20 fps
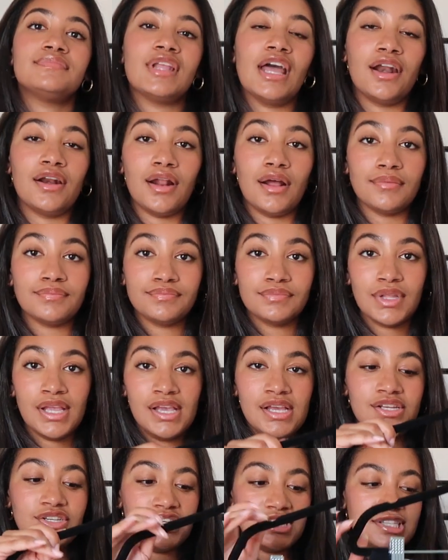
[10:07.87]
I don't know,
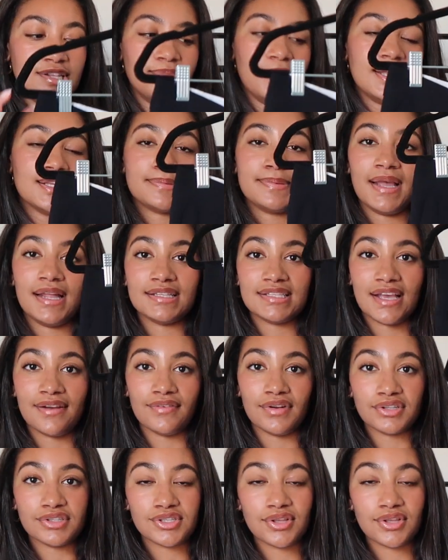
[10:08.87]
just the best pants ever.